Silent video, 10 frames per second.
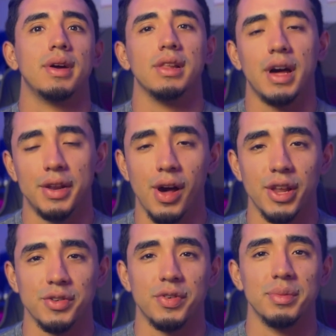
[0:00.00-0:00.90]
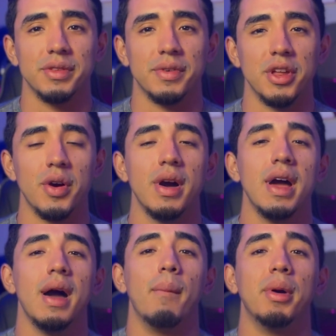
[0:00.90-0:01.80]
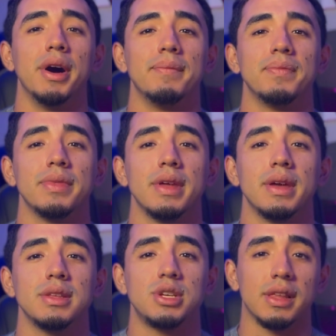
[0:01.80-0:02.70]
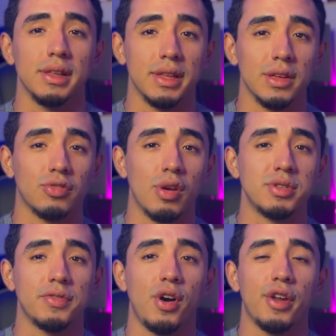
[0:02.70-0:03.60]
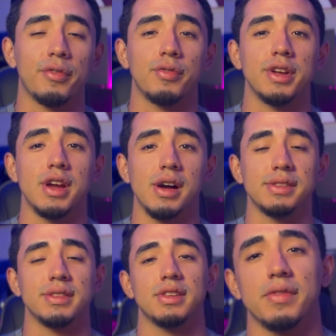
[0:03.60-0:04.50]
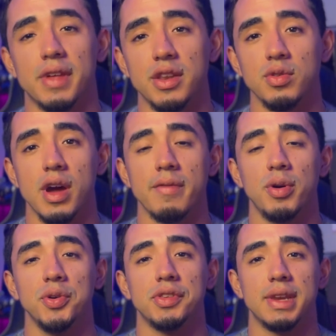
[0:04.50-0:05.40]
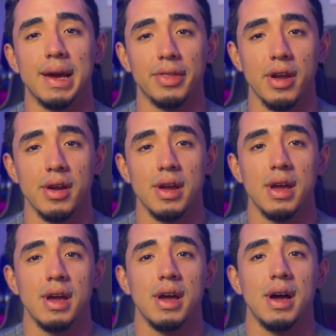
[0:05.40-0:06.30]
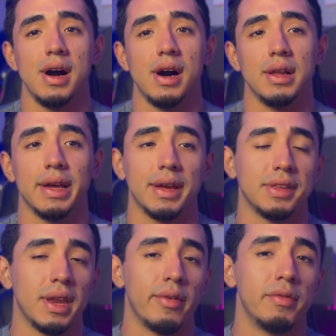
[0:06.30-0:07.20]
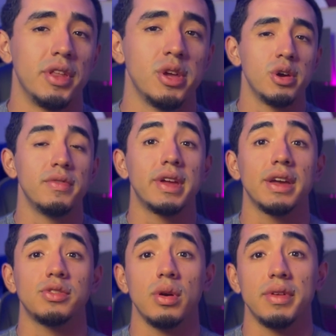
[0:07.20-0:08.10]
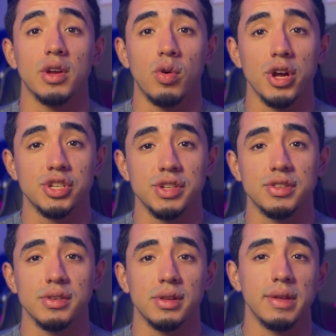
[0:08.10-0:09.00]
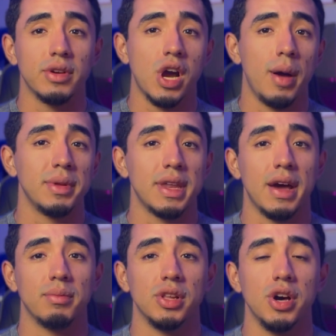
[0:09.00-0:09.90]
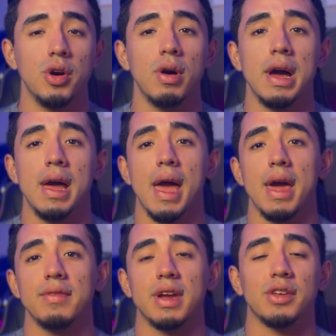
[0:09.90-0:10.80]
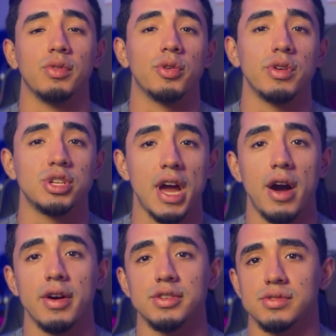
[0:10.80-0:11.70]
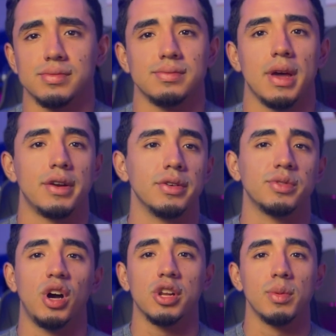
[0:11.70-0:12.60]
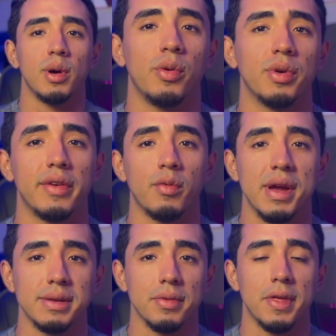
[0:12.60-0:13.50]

knowledge from this video. But check the link in the description for all the free content stuff that I do have posted down there. Like I say in every video, if you guys do have any questions, leave a comment down below. And if you guys want to reach out and just, I don't know, talk to me about whatever random